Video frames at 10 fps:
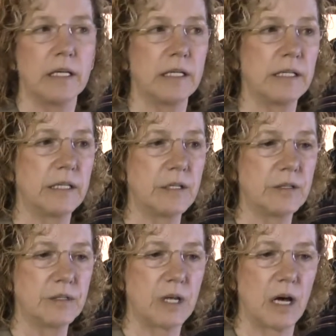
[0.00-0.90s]

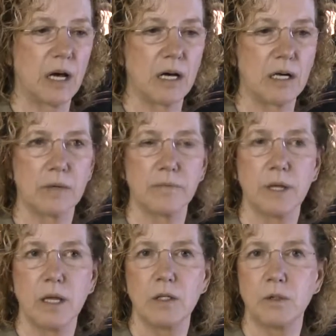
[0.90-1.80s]
is
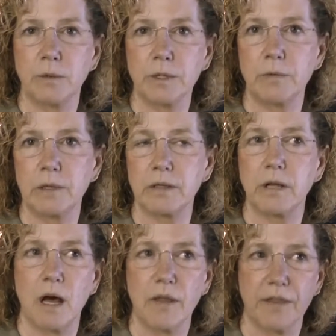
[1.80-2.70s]

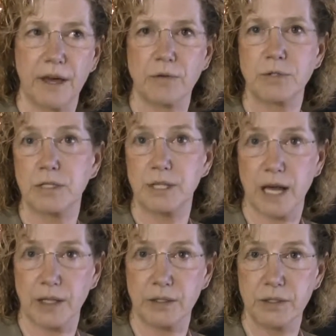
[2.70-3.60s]

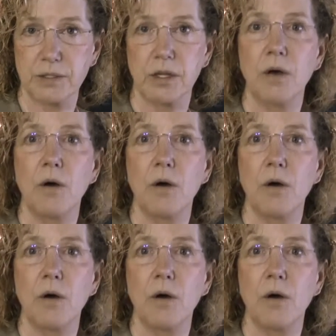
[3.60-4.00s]
$21,000.